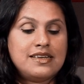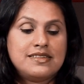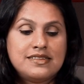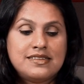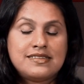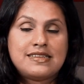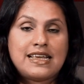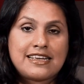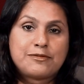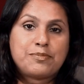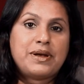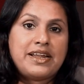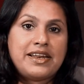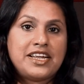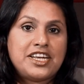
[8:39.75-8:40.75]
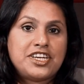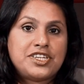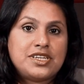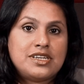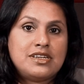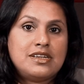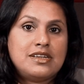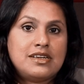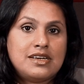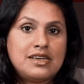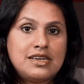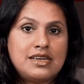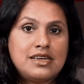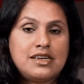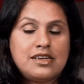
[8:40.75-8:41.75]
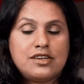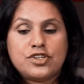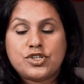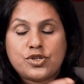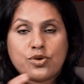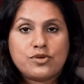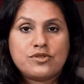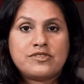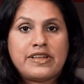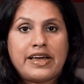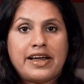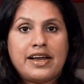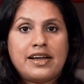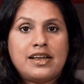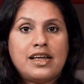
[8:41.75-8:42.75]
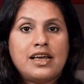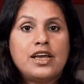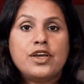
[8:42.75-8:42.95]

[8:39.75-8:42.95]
This explanation shows that